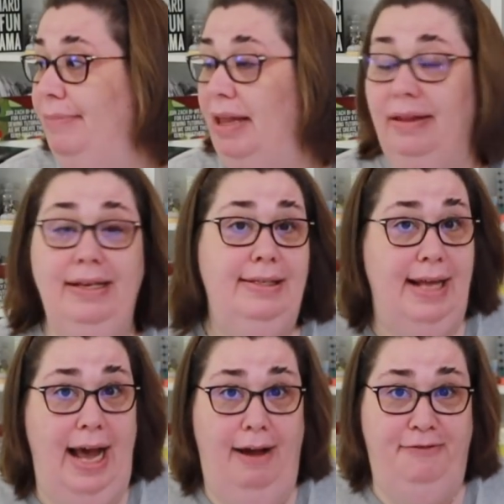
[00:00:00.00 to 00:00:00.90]
at least the
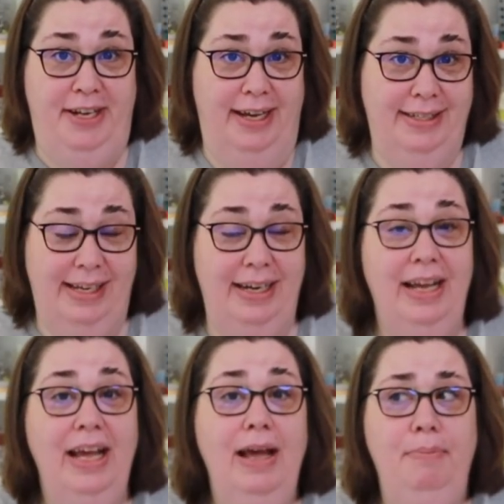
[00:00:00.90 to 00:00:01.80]
half dozen
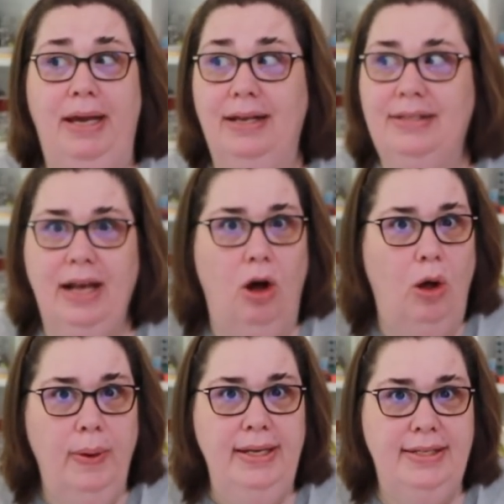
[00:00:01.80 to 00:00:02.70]
because they
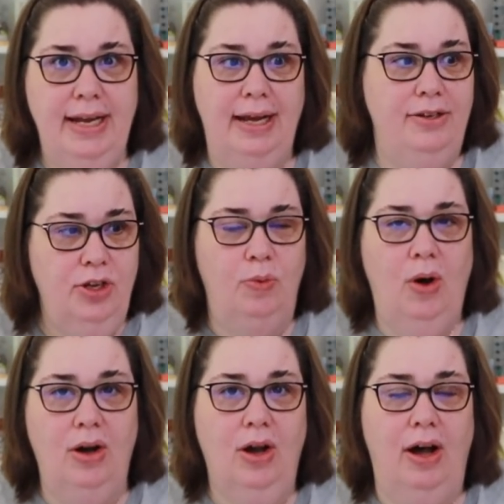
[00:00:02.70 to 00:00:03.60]
always tend to
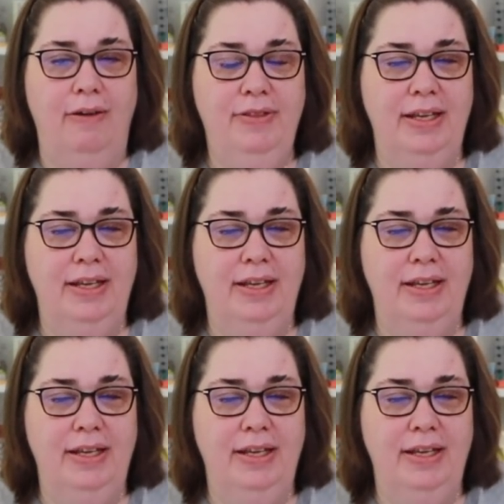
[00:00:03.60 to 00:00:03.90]
walk off.